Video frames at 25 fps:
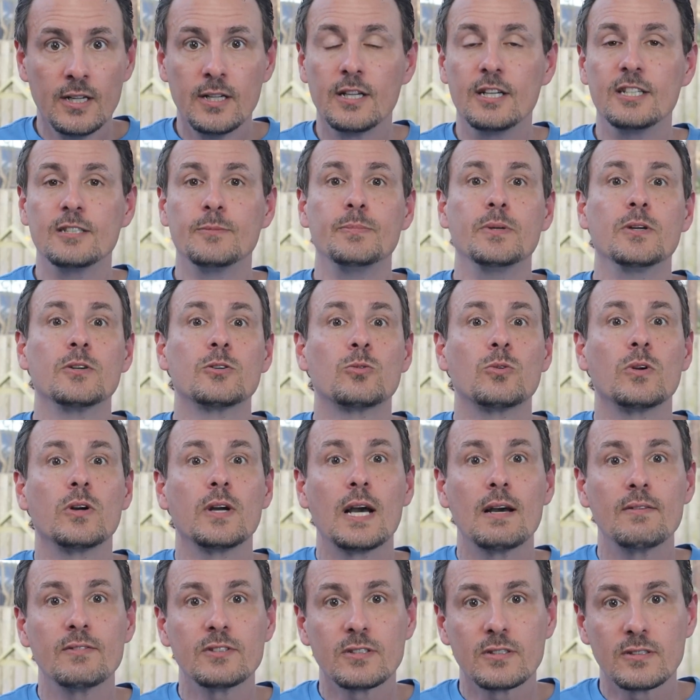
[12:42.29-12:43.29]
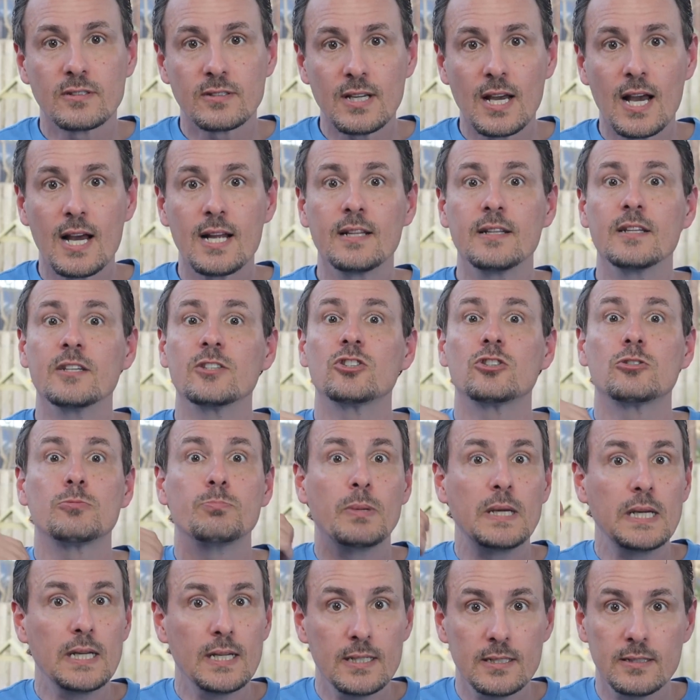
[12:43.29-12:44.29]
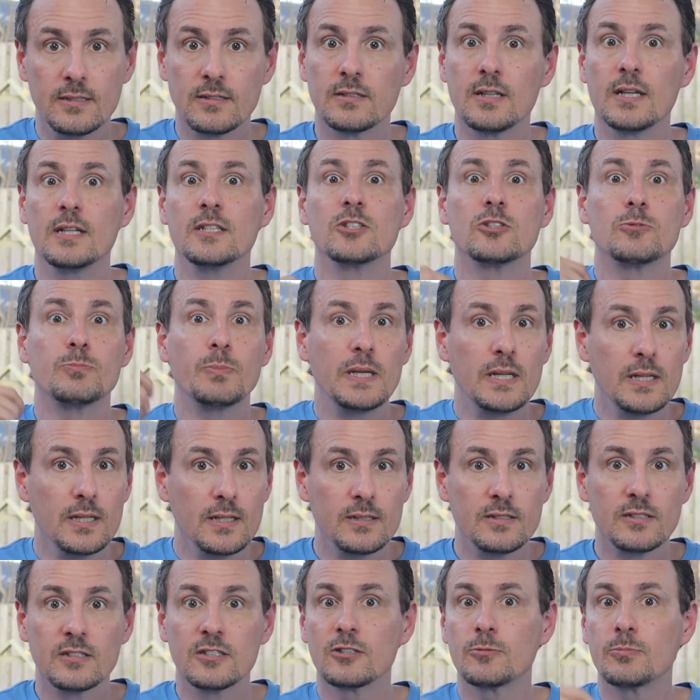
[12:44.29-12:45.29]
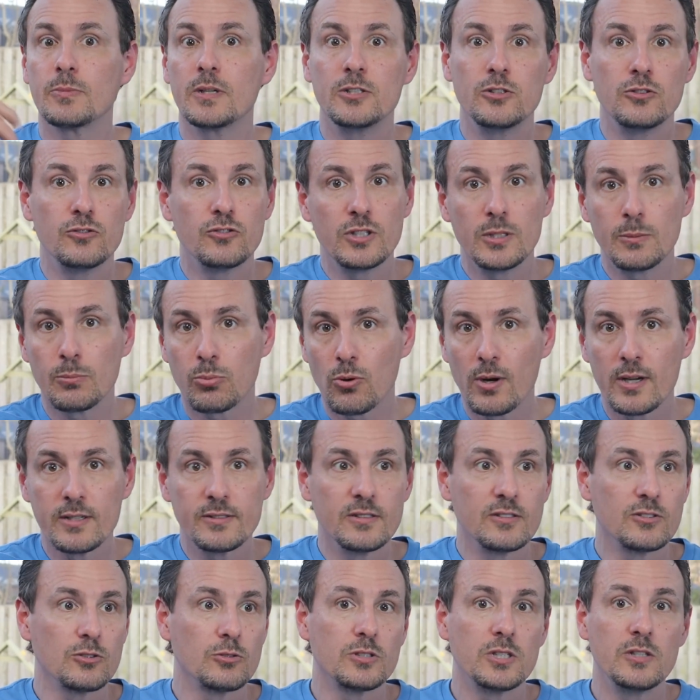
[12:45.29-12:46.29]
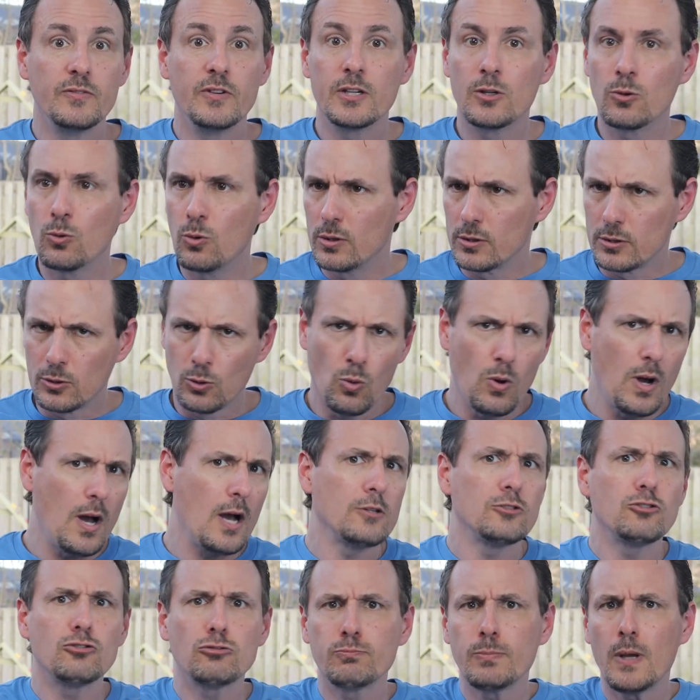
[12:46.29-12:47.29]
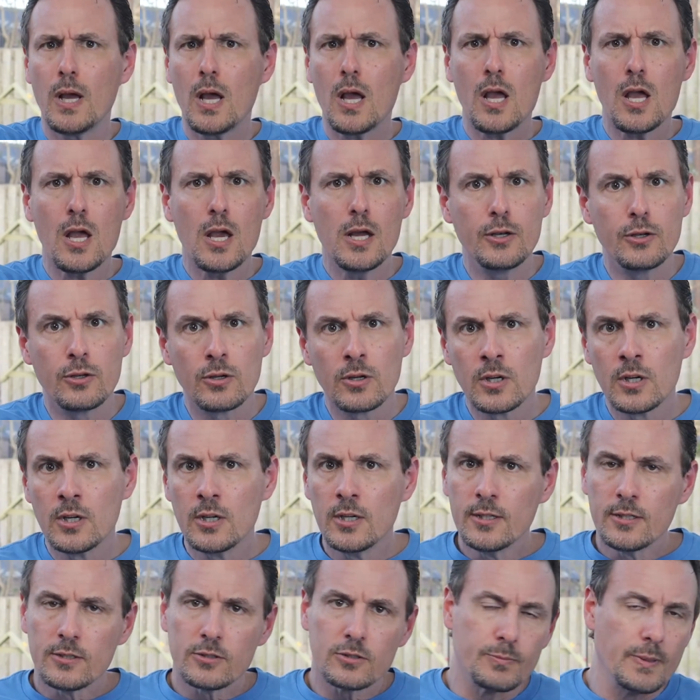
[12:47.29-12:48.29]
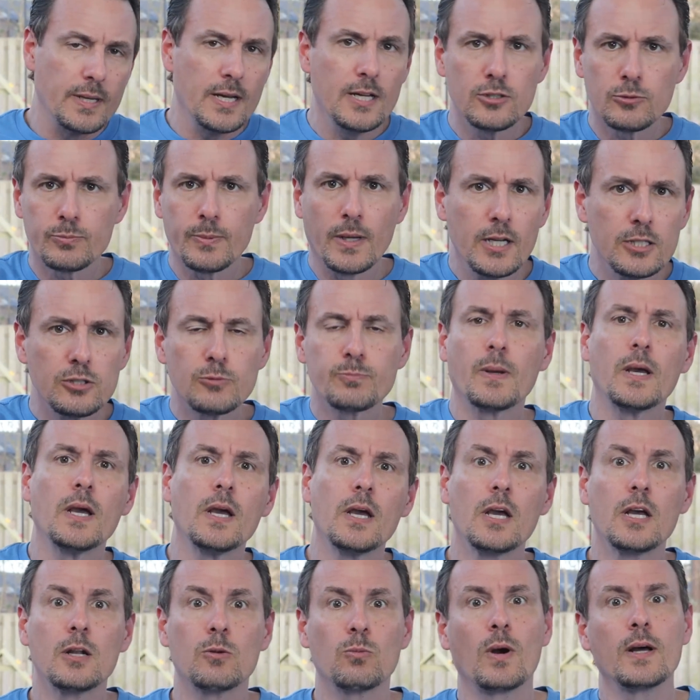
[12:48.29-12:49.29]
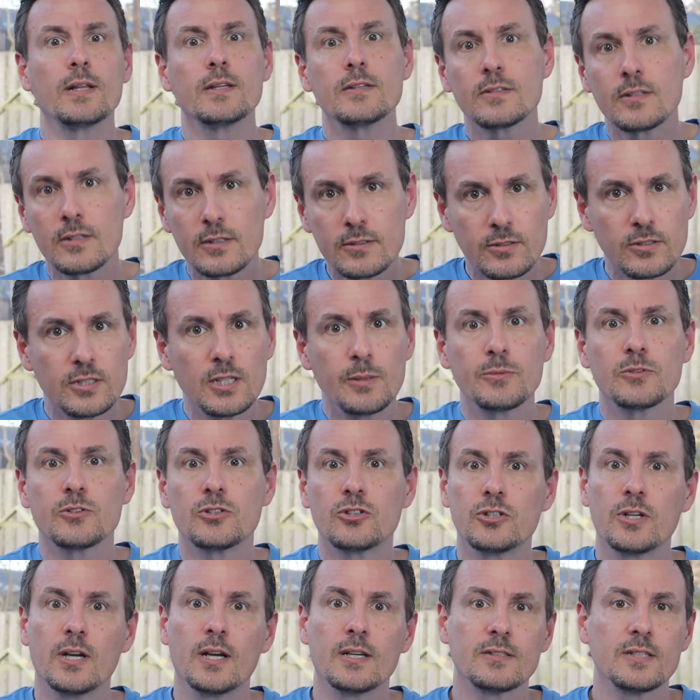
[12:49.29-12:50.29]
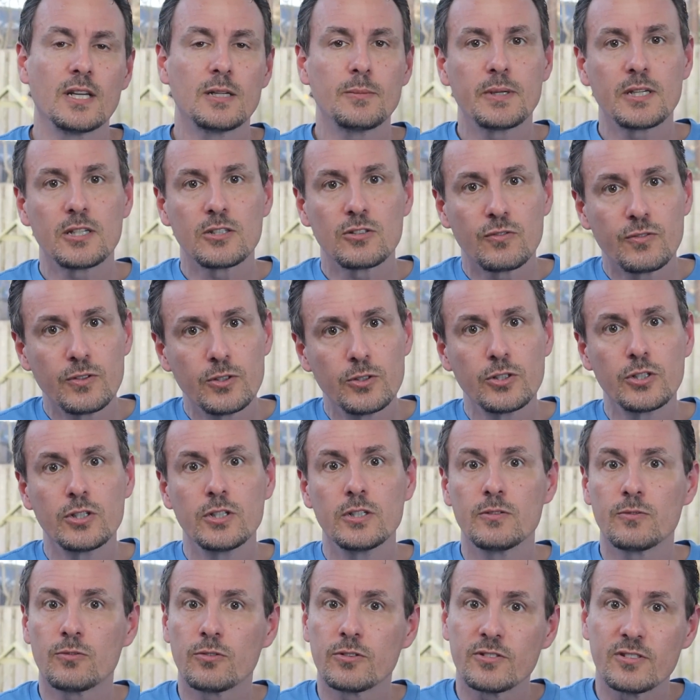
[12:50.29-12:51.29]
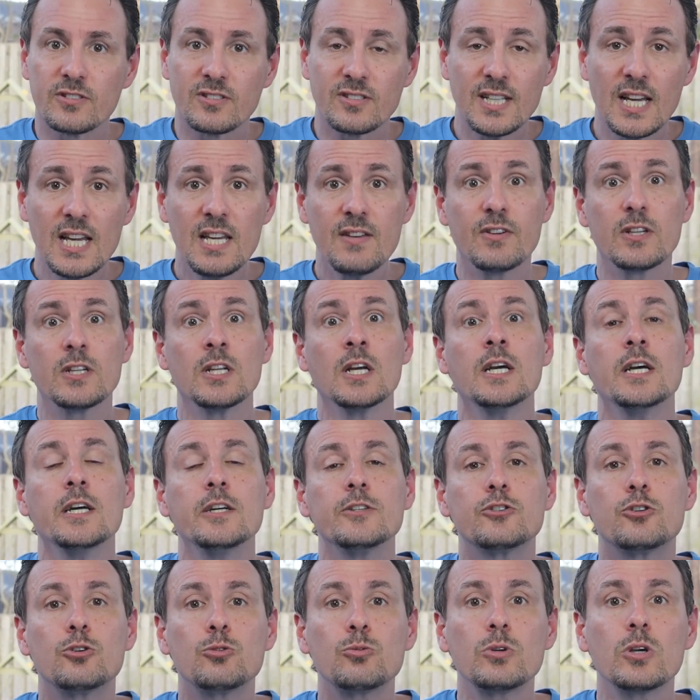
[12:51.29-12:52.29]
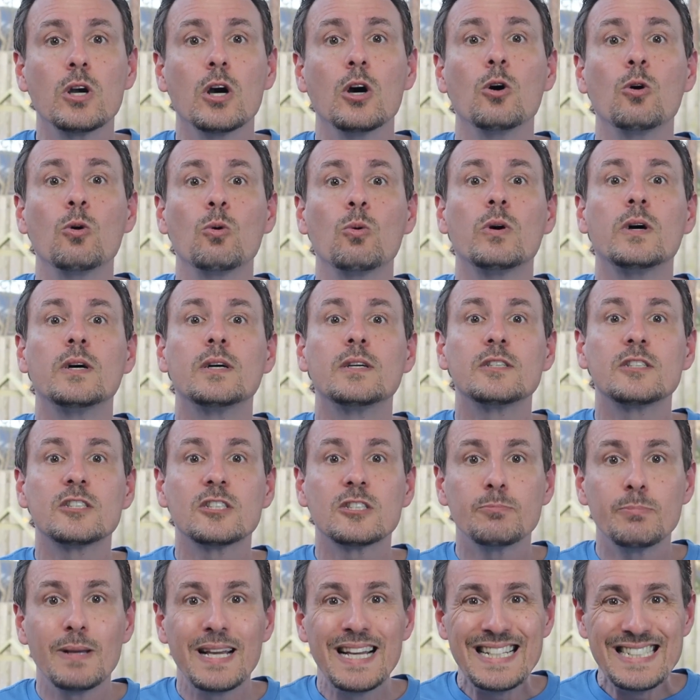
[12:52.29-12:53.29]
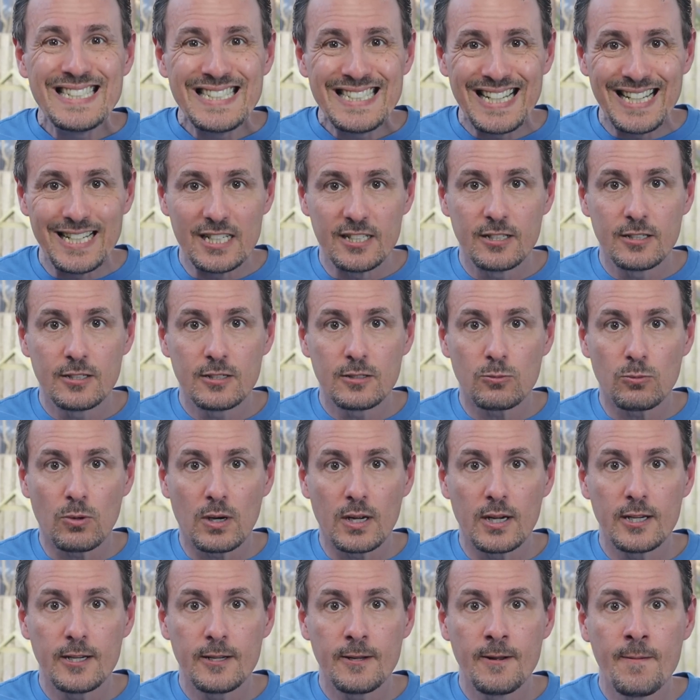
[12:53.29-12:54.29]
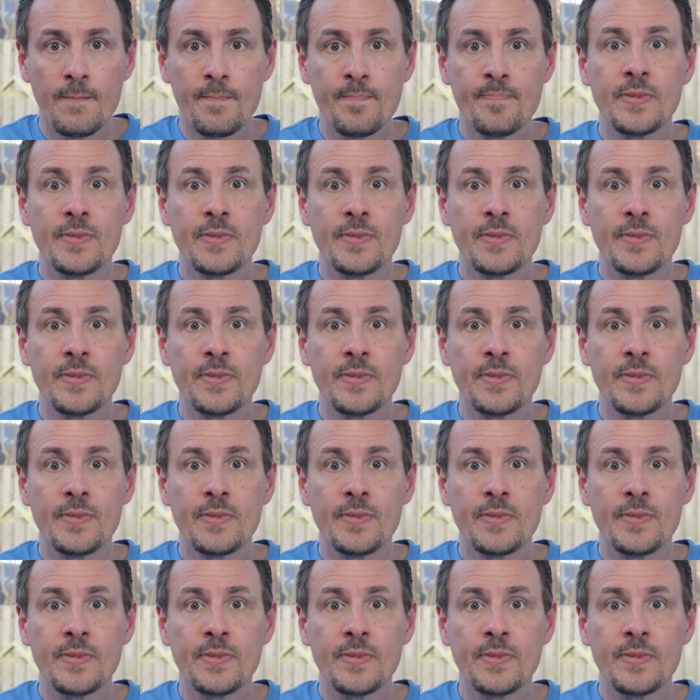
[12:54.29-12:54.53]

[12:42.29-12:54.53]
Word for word: It's built around having a society that spends and spends and spends. You've seen presidents on T V going, go out and spend, spend, spend, spend, while they send us stimulus checks, not to make us feel good and for us to save it, to go spend it, right?